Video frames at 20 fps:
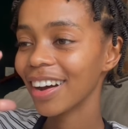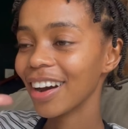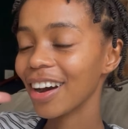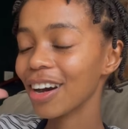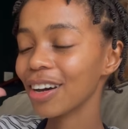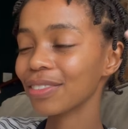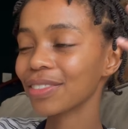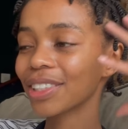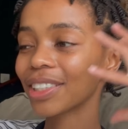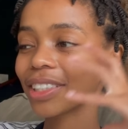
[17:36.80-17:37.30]

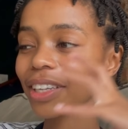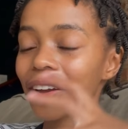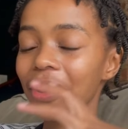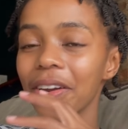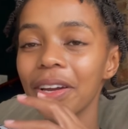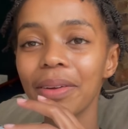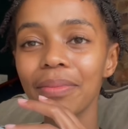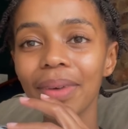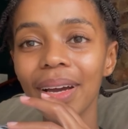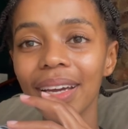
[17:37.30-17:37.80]
of
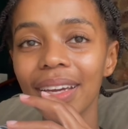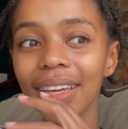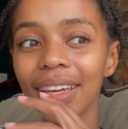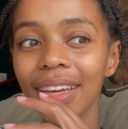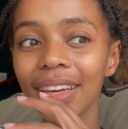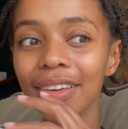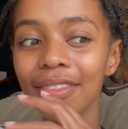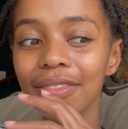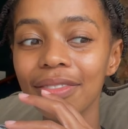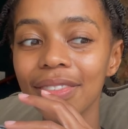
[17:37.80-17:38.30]
sharing my
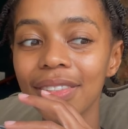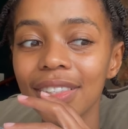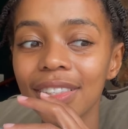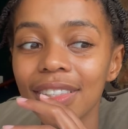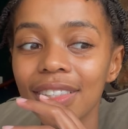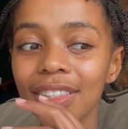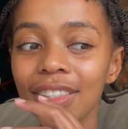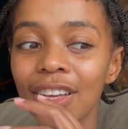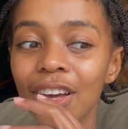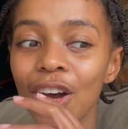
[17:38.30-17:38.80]

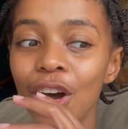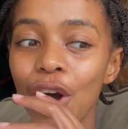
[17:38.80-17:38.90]
gifts,